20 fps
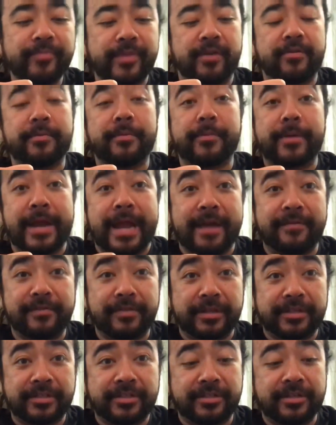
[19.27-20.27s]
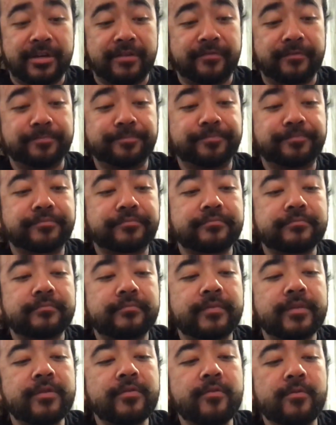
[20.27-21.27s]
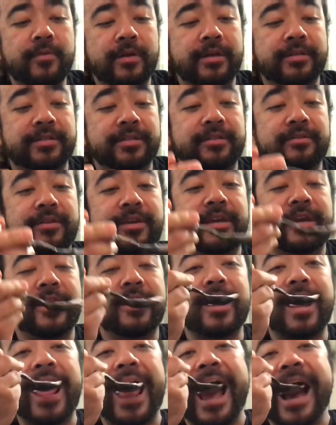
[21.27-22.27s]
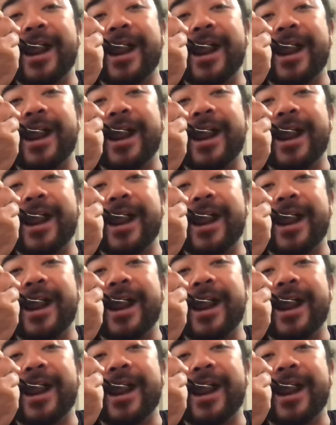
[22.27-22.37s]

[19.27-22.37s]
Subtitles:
I remember having this stuff when I was a little kid.